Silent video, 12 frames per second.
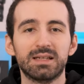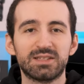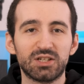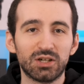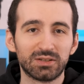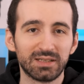It's
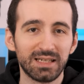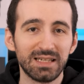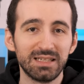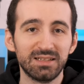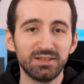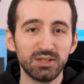got
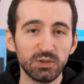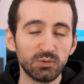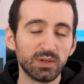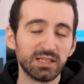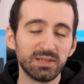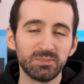a
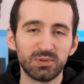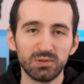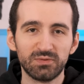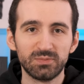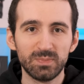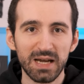new and
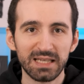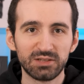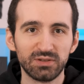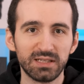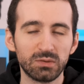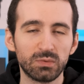improved
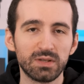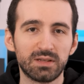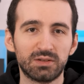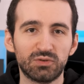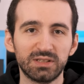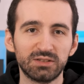battery with
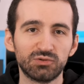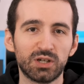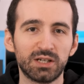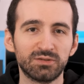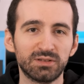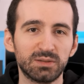
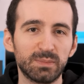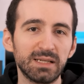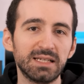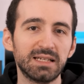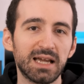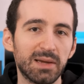2200
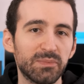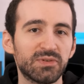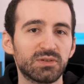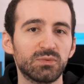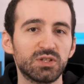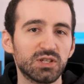
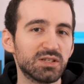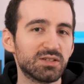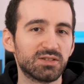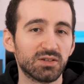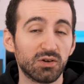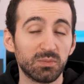milliamps, which
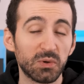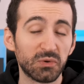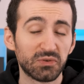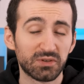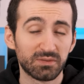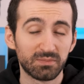is
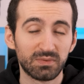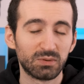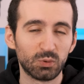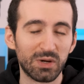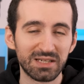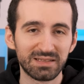almost
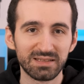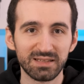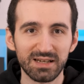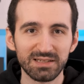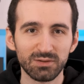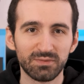twice the
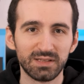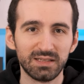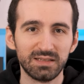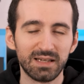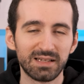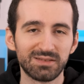size of
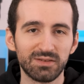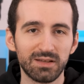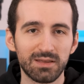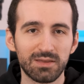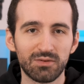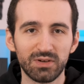the
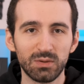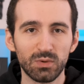X3